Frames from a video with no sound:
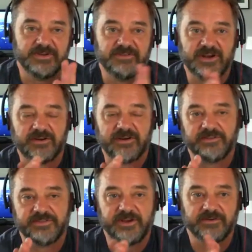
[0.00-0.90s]
our
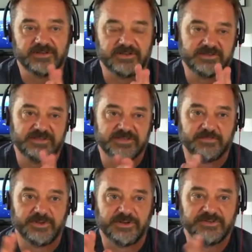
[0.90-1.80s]
healthcare
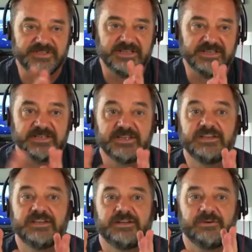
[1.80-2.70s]
system to understand
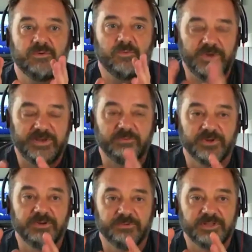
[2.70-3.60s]
we
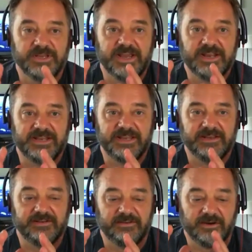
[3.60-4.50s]
really, really got to
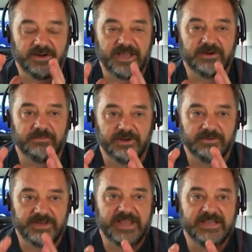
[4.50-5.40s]
get our head
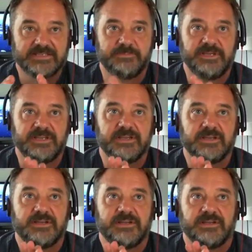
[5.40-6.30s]
around CSAWMI.
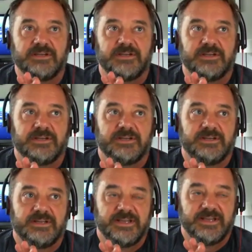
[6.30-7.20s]

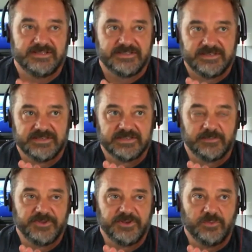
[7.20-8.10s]
Is this
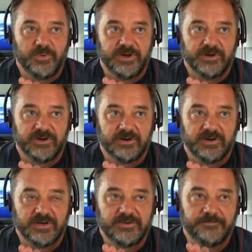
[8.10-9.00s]
something to
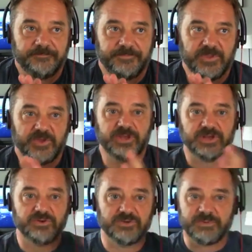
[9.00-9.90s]
where you
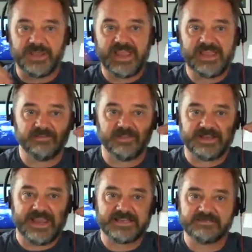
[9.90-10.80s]
can use
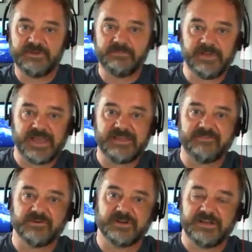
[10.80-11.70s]
CSAWMI
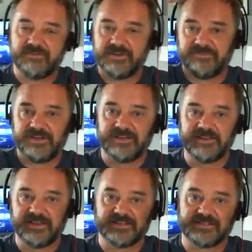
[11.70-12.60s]
behavior even to feed
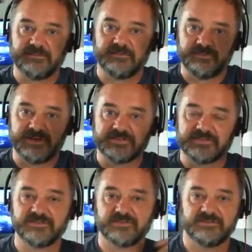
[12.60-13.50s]
into that SIM to make
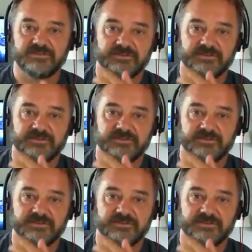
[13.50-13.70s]
decisions?